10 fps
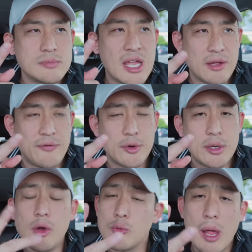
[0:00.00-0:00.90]

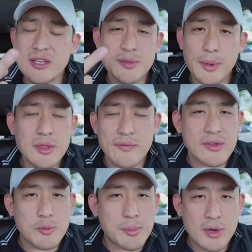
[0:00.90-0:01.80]
California. Oh, actually, both of
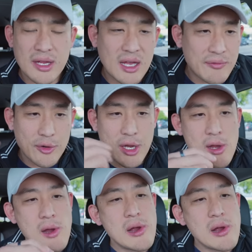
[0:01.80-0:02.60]
us were born in California.